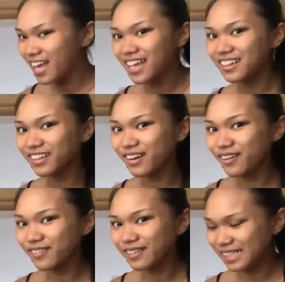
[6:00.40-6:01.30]

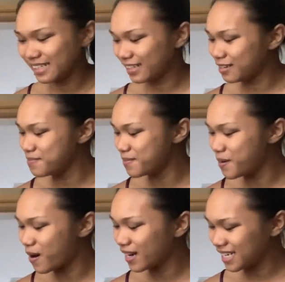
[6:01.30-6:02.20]
Hello. Good
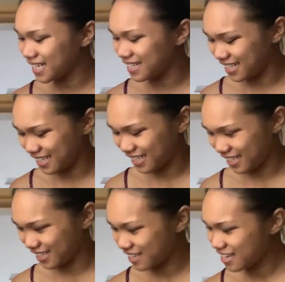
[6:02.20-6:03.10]

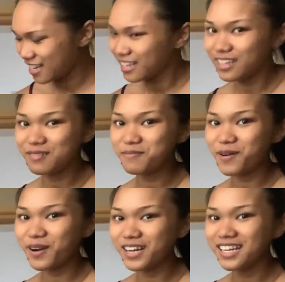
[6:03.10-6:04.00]
morning. Good
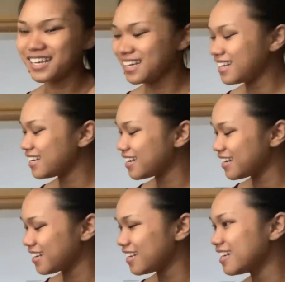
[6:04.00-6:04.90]
morning.
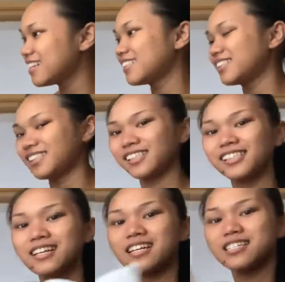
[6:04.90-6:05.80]
I'm
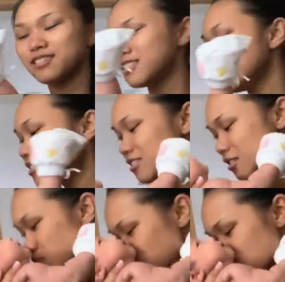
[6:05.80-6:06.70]
gonna take
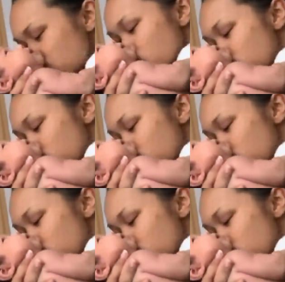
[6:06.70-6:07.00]
a walk.